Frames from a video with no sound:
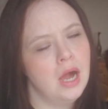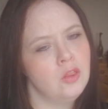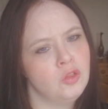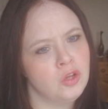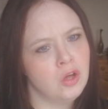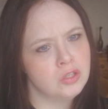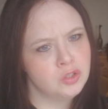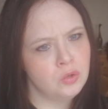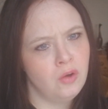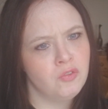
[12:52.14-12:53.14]
the
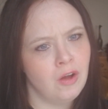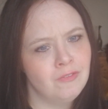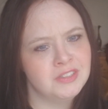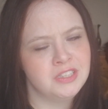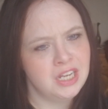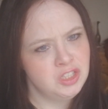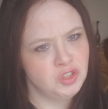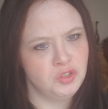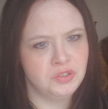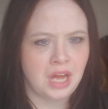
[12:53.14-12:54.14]
sort of
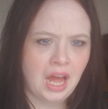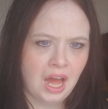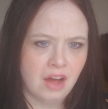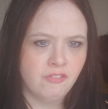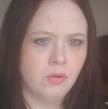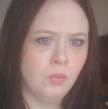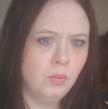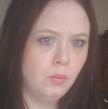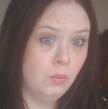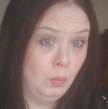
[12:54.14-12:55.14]
conversation you'd have
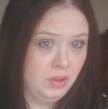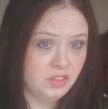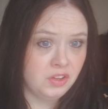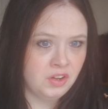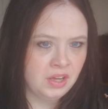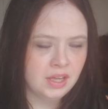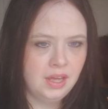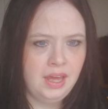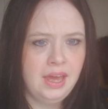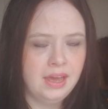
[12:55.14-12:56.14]
with a
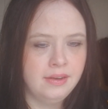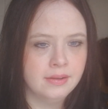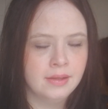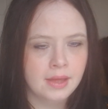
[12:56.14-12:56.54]
kid.